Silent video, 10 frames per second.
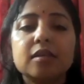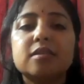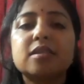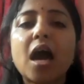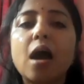
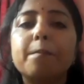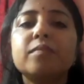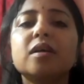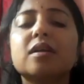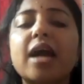
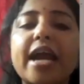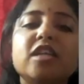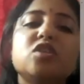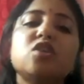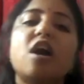some
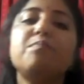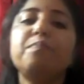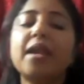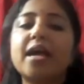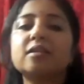kinds of
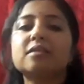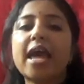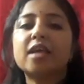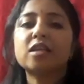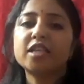plants,
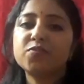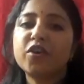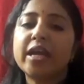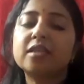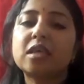as
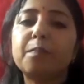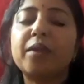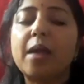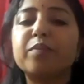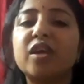for example
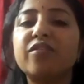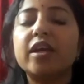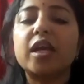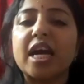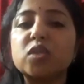I am
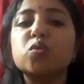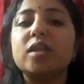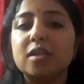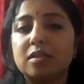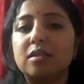giving
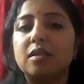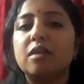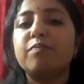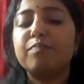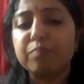Cassouliaceae,
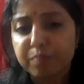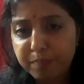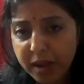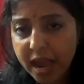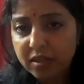the
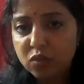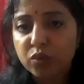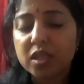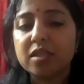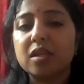plants
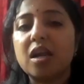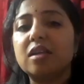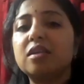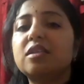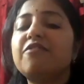which are
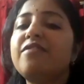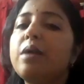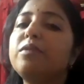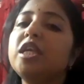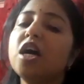under the
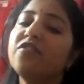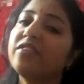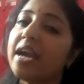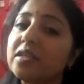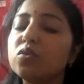family of
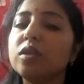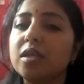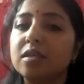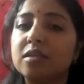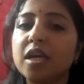
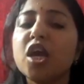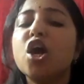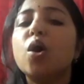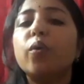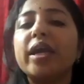Cassouliaceae,
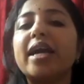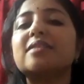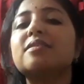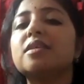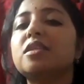we
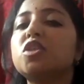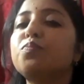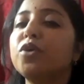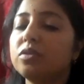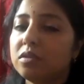can see this
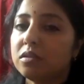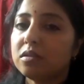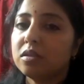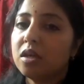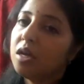
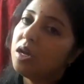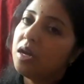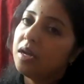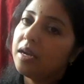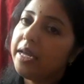process.
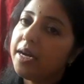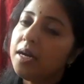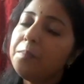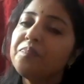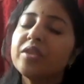
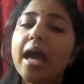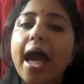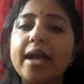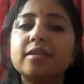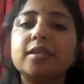Clear?
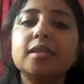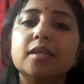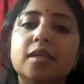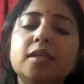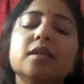And
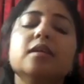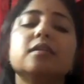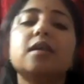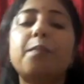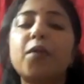here
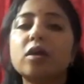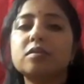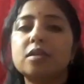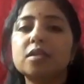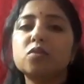the
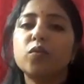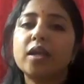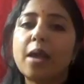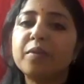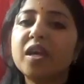process, when I am